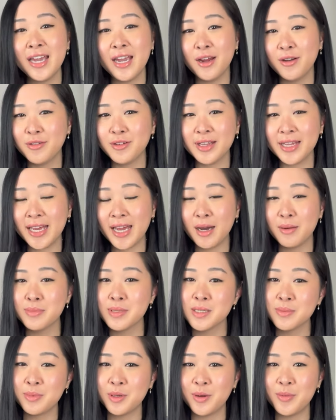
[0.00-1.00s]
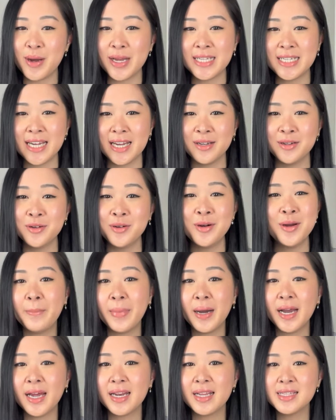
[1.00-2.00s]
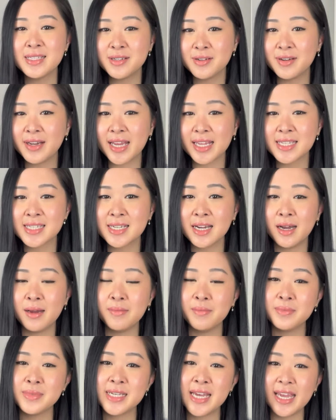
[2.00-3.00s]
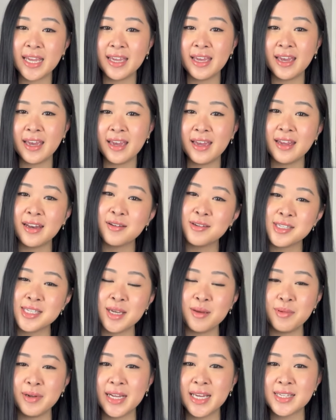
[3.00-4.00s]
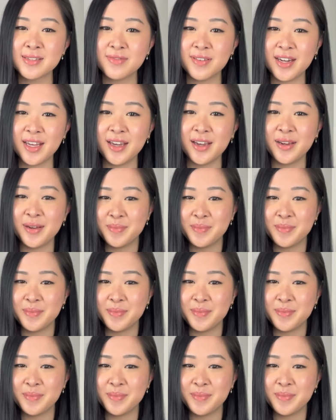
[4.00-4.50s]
It really helps support my channel. But until next time, take care, and I'll see you in my next video.